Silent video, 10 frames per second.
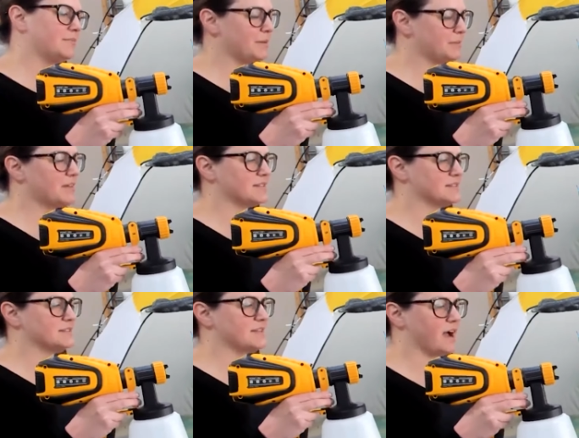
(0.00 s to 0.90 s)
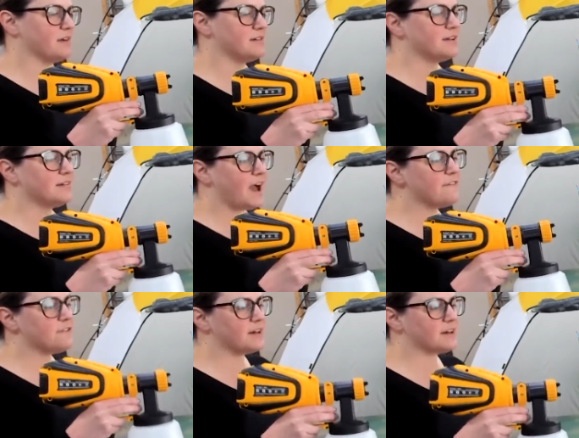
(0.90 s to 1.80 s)
Maybe that's, yeah. I
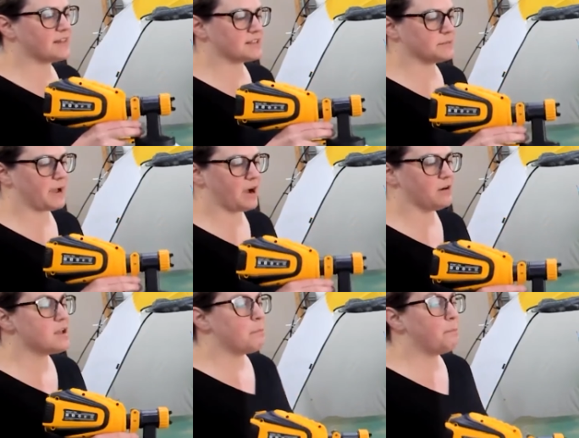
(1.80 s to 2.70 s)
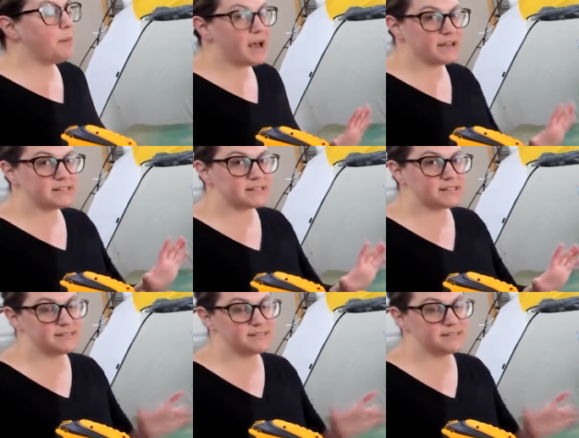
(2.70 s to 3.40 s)
feel like that's about, but